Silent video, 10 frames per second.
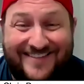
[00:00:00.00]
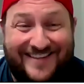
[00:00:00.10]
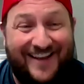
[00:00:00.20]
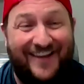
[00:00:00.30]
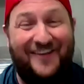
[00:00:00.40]

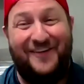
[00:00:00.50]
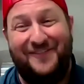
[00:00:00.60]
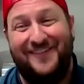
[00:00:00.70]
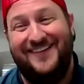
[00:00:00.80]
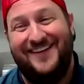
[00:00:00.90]

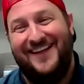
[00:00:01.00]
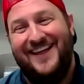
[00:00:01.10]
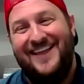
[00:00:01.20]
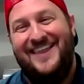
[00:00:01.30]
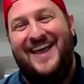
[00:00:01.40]
So
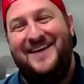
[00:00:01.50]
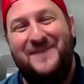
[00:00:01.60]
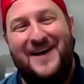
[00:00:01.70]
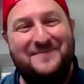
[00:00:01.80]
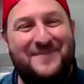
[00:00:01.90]
that
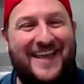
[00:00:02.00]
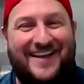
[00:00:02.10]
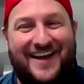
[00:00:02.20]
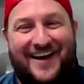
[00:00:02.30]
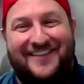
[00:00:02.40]
might be
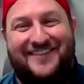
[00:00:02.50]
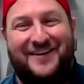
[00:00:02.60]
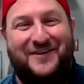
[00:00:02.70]
a consequence.